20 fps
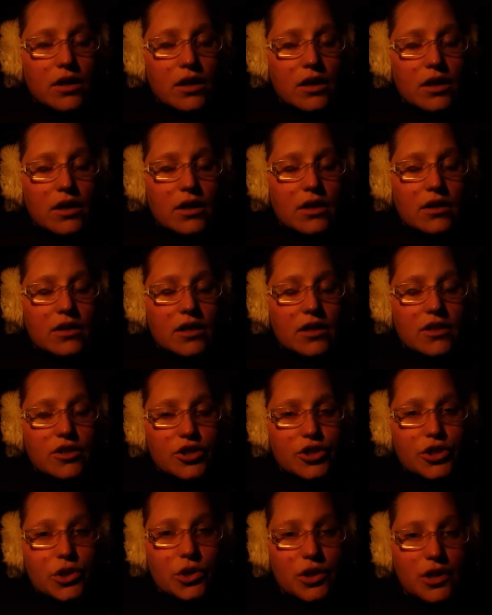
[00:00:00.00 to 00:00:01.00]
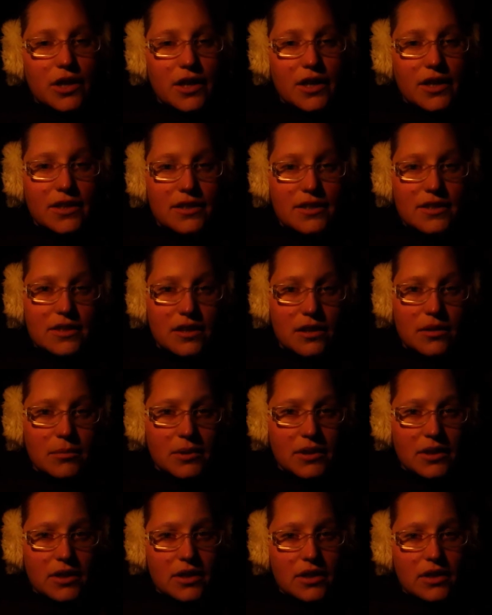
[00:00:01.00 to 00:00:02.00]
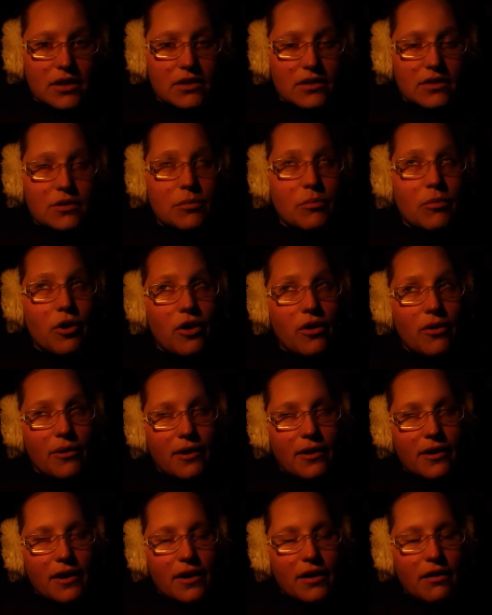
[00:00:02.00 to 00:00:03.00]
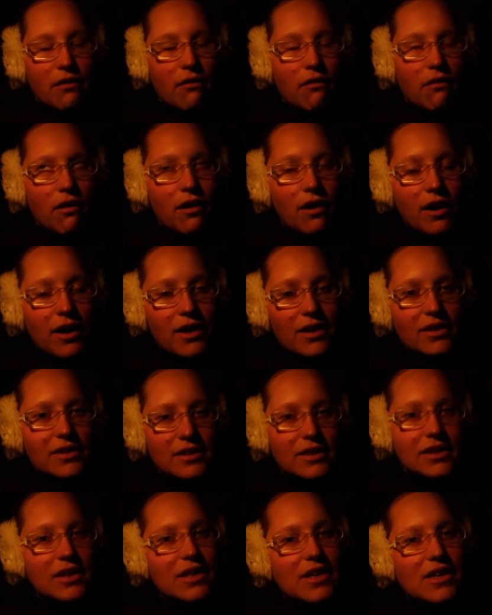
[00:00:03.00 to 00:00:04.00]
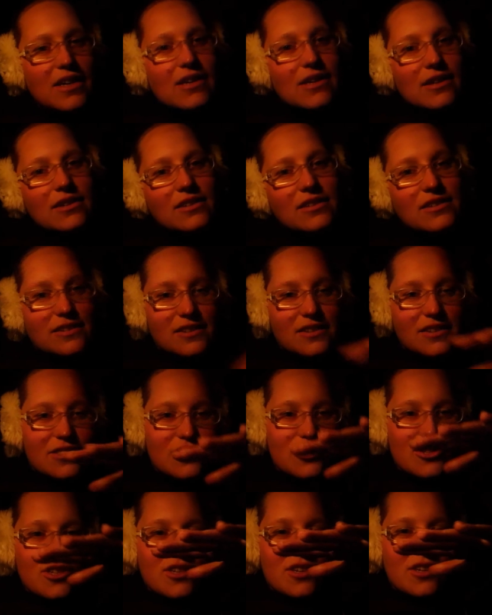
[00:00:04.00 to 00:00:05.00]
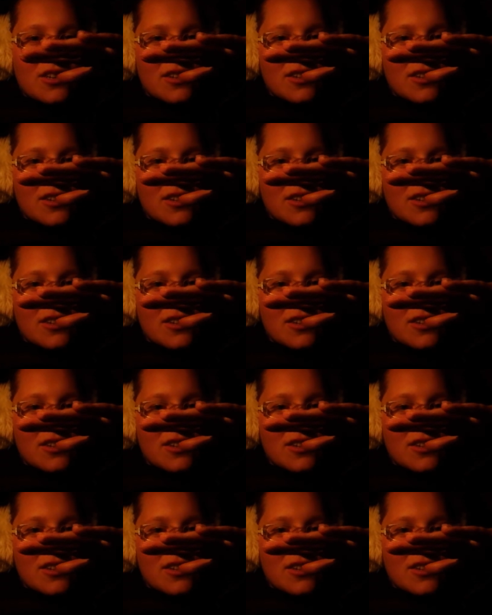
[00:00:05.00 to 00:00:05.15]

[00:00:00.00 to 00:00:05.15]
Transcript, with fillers: Another short night is coming and tomorrow again. Oh, you see?